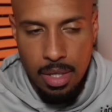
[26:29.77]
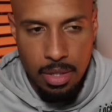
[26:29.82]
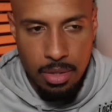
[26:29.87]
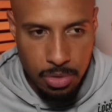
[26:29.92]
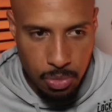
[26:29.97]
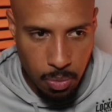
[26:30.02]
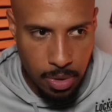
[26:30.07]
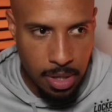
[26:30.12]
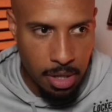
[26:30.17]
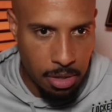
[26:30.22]

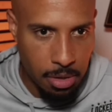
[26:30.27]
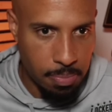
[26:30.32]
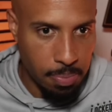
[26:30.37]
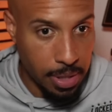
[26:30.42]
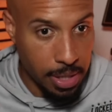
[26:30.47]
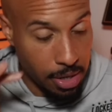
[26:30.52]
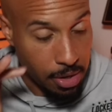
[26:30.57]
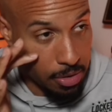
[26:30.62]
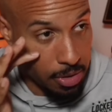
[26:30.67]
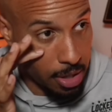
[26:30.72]
There's one other
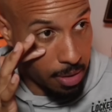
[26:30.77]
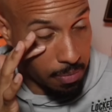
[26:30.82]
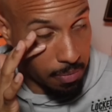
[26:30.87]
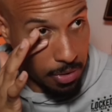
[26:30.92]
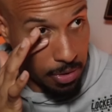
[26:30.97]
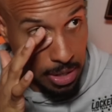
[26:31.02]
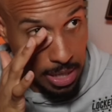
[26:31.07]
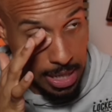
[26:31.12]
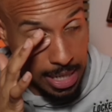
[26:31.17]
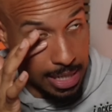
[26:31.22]
player that I'm
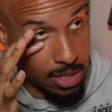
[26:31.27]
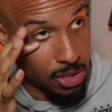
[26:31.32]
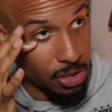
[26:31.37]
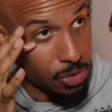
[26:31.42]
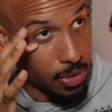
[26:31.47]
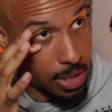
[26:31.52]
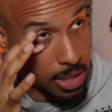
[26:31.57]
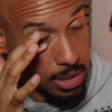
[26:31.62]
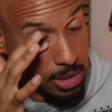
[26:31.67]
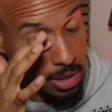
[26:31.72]
very
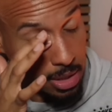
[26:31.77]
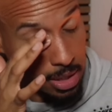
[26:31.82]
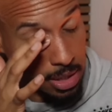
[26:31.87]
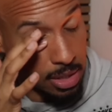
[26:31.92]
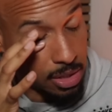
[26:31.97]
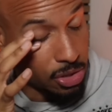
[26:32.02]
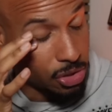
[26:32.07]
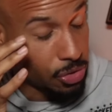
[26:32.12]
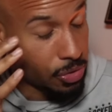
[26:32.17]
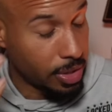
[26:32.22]
interested
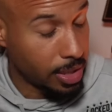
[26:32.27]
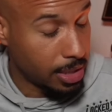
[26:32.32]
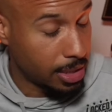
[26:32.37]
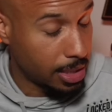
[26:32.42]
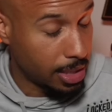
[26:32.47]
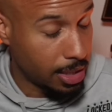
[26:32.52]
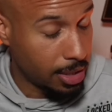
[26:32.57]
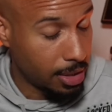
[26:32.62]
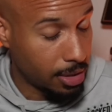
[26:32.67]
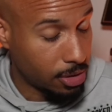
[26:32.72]
and
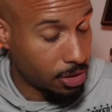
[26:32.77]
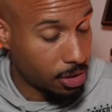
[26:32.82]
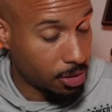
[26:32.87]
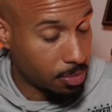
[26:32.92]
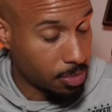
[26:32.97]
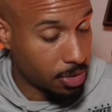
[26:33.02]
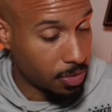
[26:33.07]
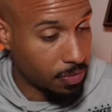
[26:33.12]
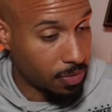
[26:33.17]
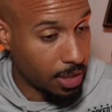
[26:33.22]
intrigued in
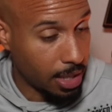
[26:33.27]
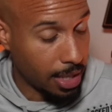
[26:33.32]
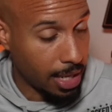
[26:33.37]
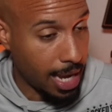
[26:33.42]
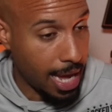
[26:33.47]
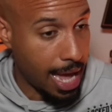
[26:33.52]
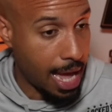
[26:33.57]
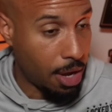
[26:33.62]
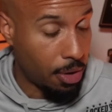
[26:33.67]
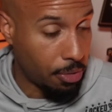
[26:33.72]
terms of
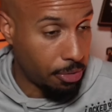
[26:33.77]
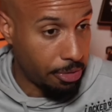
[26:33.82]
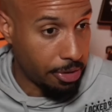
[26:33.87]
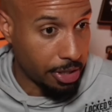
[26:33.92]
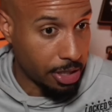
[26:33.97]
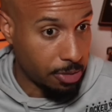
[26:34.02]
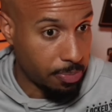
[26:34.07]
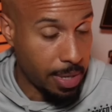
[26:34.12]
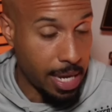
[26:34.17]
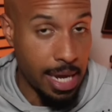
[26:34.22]
like how
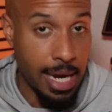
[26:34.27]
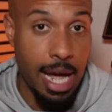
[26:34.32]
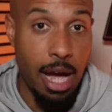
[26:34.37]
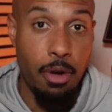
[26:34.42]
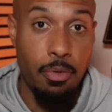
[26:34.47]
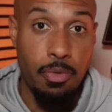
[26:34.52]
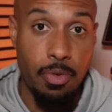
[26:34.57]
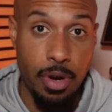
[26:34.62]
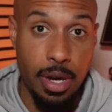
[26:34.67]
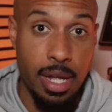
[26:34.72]
things pan
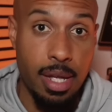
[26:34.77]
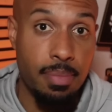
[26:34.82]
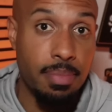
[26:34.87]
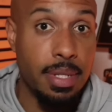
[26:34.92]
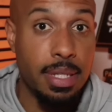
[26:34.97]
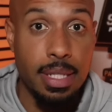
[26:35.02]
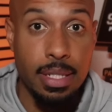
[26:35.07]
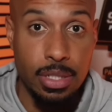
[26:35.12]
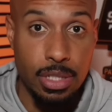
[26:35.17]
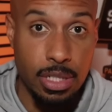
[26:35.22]
out for him
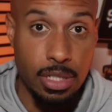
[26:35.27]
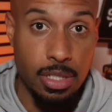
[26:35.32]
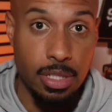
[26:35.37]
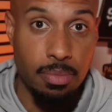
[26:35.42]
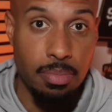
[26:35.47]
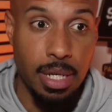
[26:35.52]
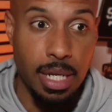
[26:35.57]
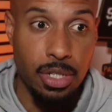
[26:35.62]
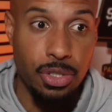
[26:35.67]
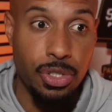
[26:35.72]
in the
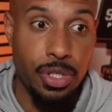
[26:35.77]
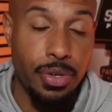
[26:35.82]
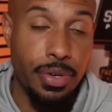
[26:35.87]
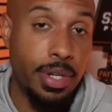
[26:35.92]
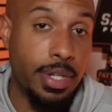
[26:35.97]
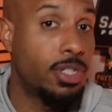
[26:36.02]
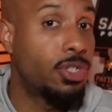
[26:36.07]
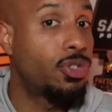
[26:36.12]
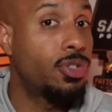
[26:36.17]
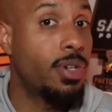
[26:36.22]
system next year,
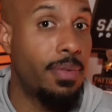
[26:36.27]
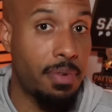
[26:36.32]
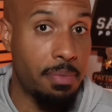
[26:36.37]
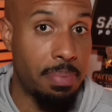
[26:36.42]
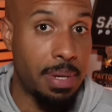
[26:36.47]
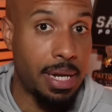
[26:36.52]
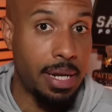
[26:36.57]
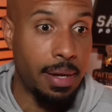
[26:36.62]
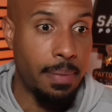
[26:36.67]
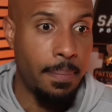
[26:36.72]
and it's Trevor
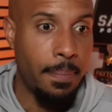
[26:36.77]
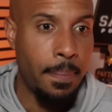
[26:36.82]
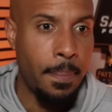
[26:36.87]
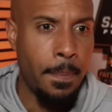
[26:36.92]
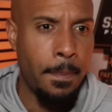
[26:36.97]
Penning.